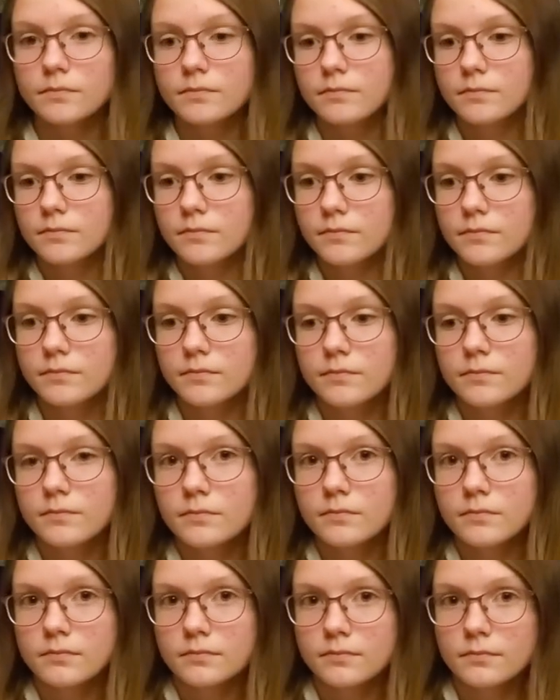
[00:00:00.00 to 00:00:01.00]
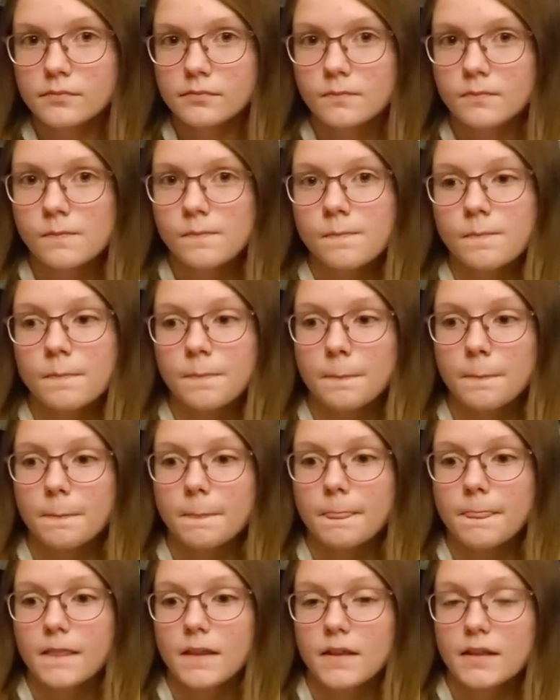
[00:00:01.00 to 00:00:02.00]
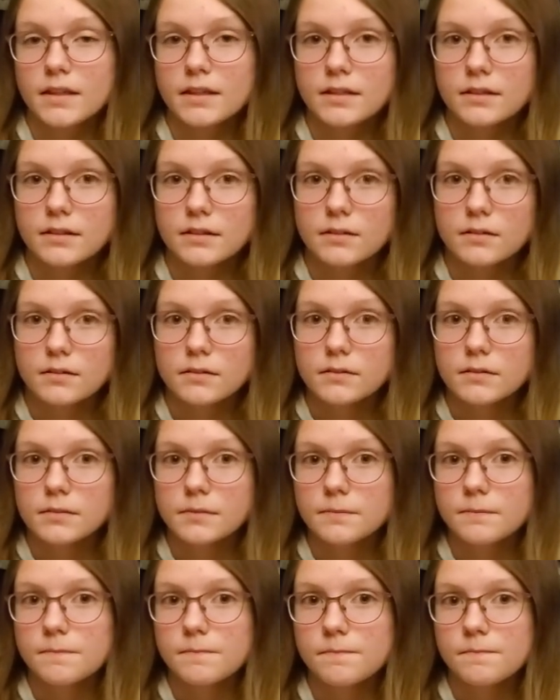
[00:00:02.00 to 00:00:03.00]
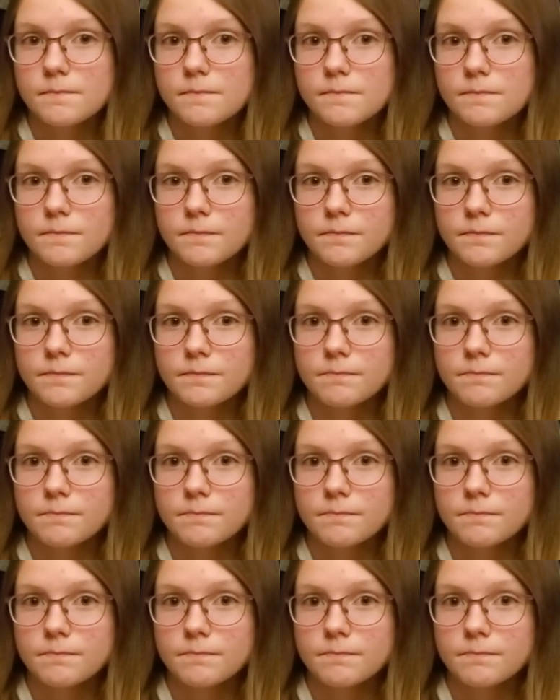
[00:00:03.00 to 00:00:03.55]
(silent)